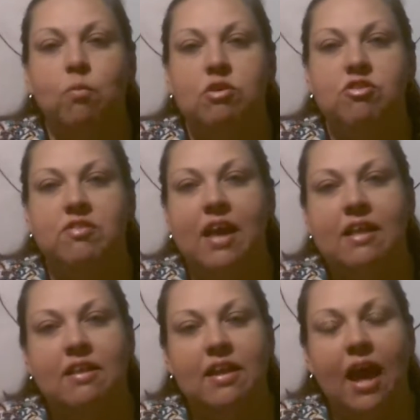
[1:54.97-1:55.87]
which is
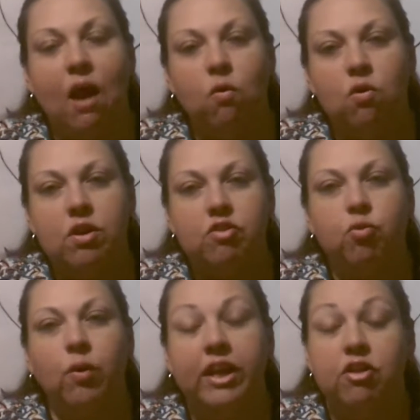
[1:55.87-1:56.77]
at an hour and
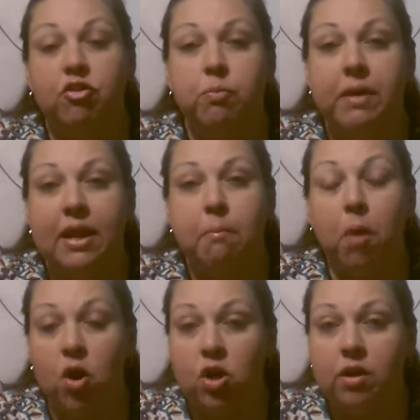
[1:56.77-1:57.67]
22-minute
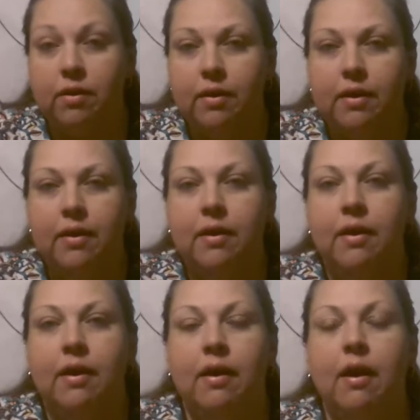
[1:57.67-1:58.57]
mark.
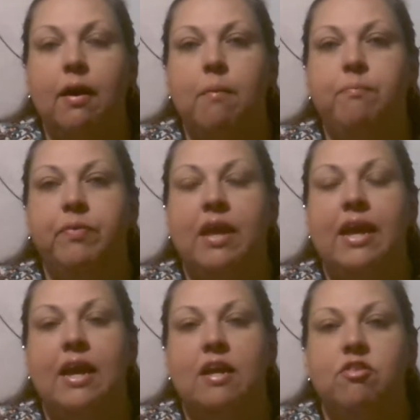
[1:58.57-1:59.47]

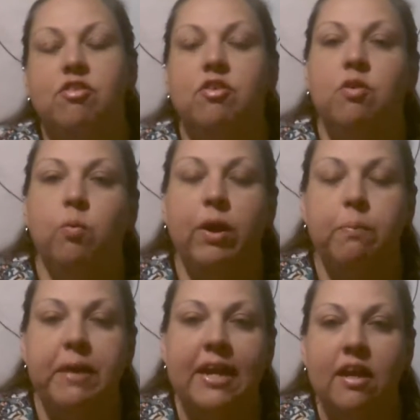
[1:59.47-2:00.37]
And we
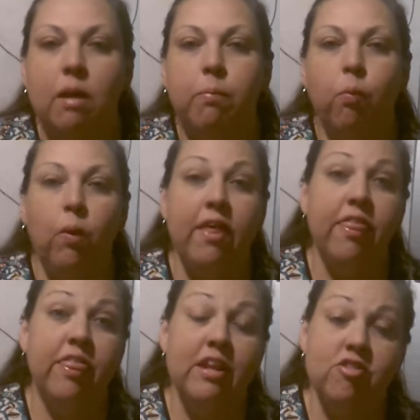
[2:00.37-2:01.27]
are picking up
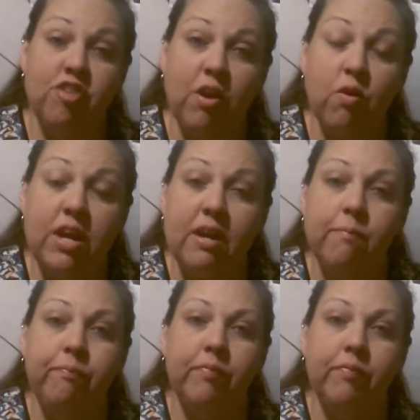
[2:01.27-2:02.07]
with Jerry